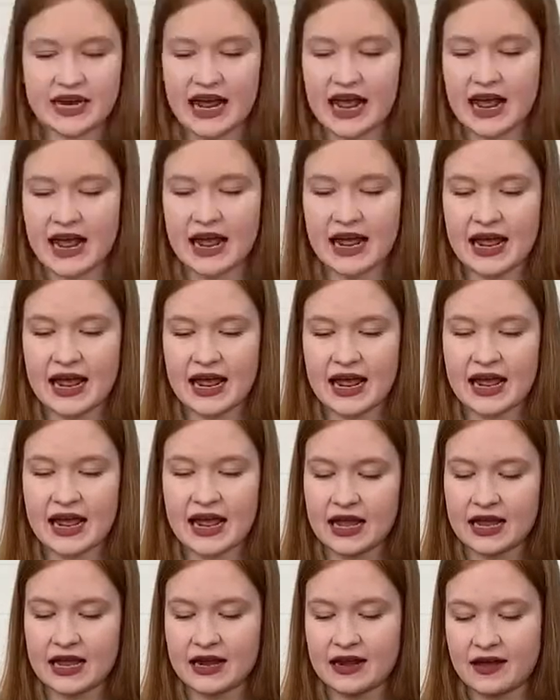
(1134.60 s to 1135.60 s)
hang
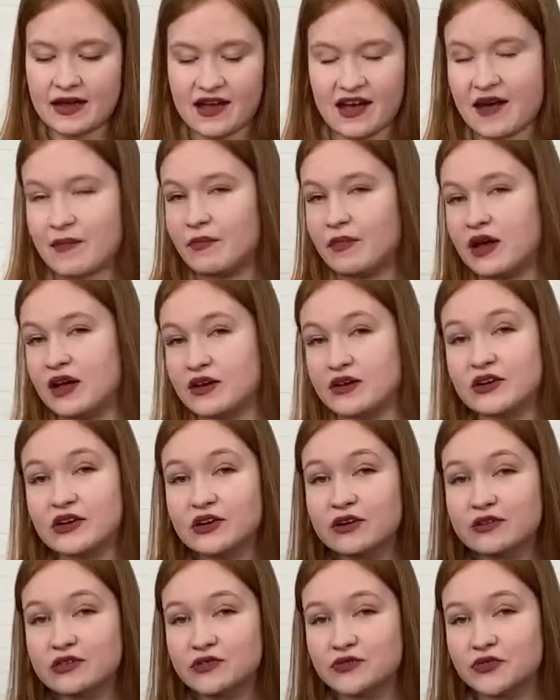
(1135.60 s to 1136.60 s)
in um, a
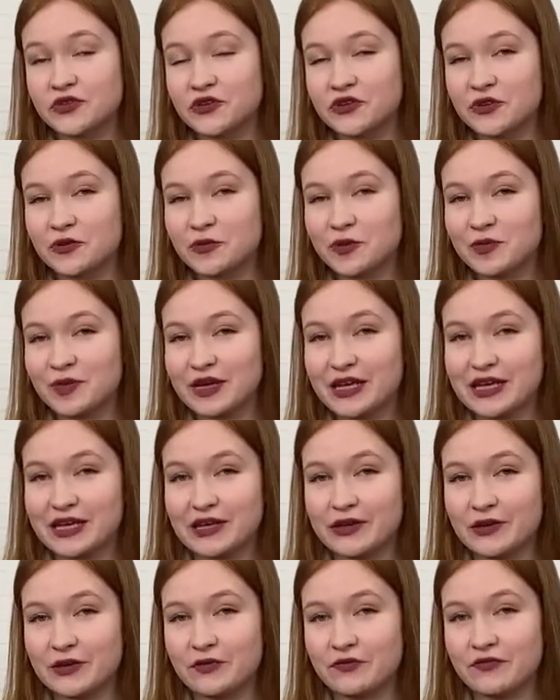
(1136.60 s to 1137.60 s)
girl's room would be
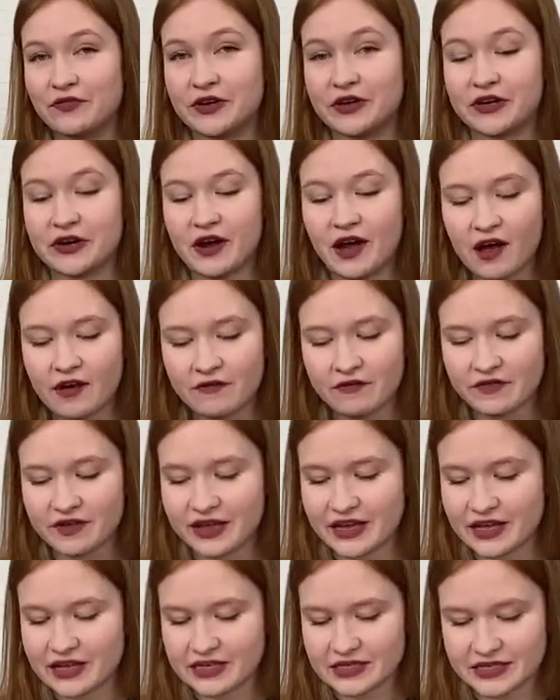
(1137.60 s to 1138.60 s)
cute for your
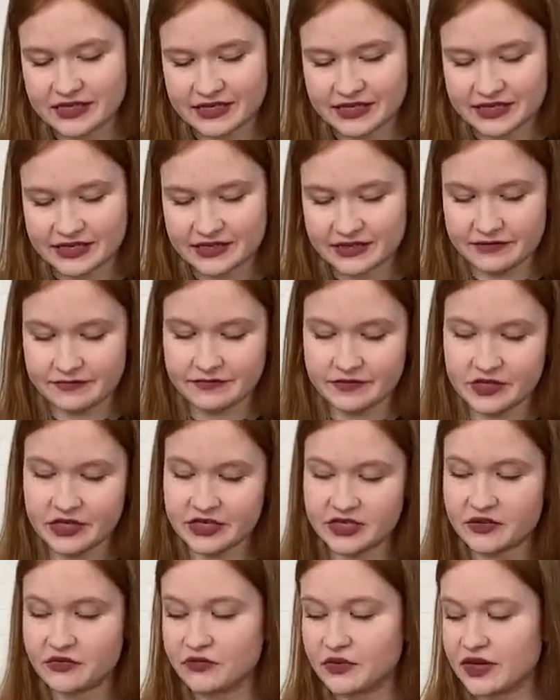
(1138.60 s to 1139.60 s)
office.
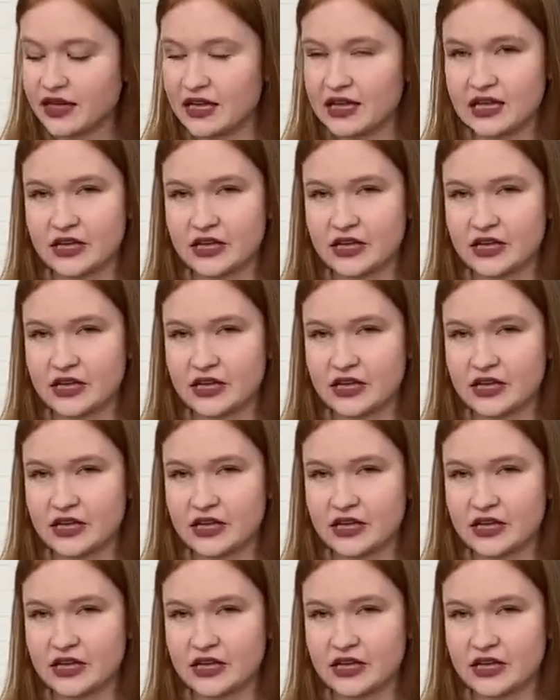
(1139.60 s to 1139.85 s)
Just a really